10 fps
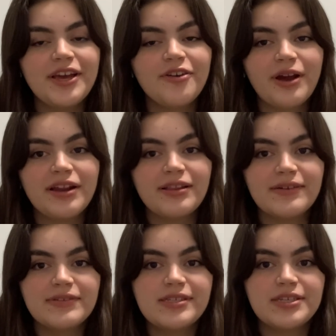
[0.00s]
grade
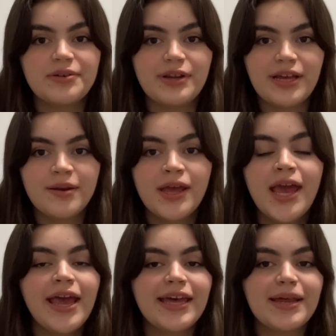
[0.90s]
11 student,
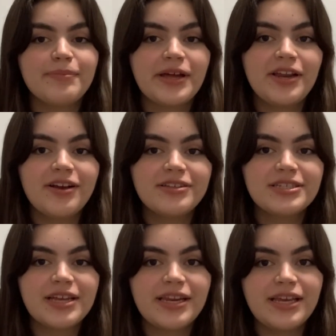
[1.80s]
and I'm planning on
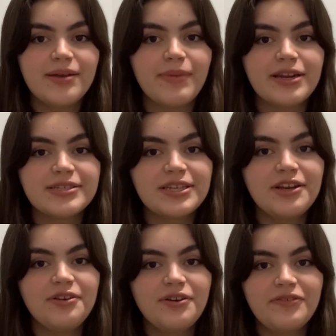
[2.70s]
studying medicine in
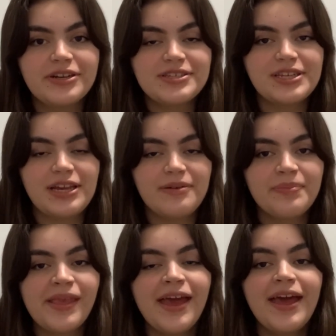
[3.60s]
university.
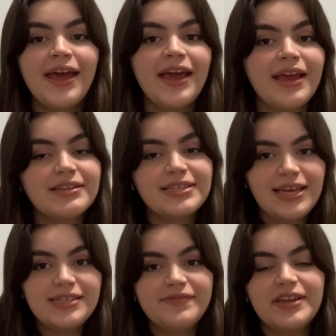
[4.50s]
In
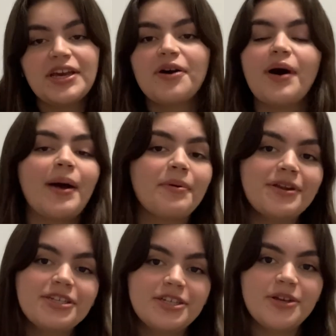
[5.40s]
today's video, I'm going
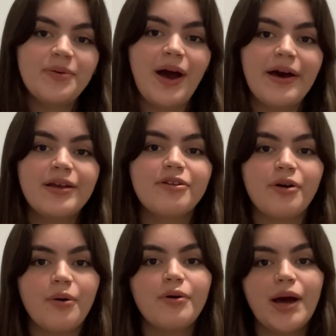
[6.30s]
to show you how to
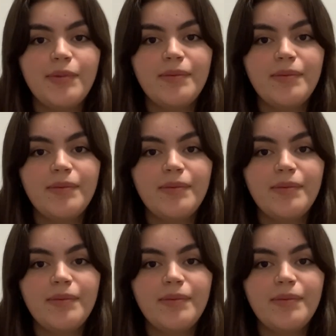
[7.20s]
grow gummy